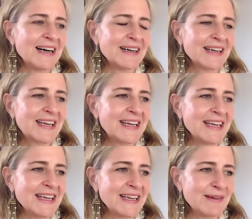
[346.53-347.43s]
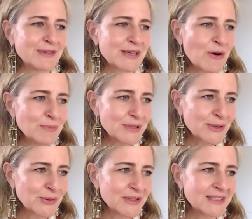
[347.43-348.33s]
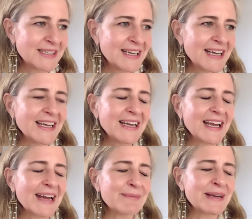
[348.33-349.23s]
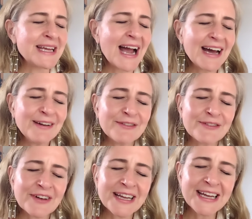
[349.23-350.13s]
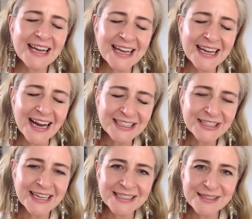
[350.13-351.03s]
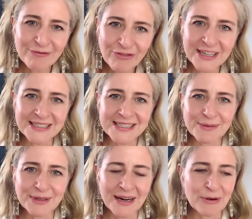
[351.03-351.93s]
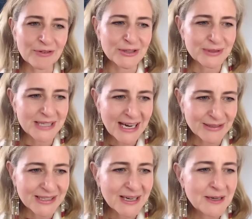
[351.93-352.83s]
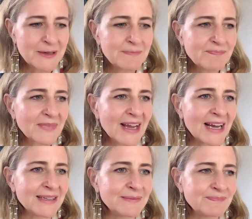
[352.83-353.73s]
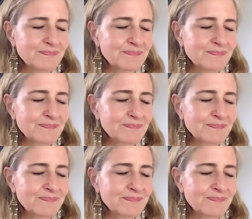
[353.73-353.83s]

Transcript: He was homeschooled, but he actually had some friends that would come over to his house, and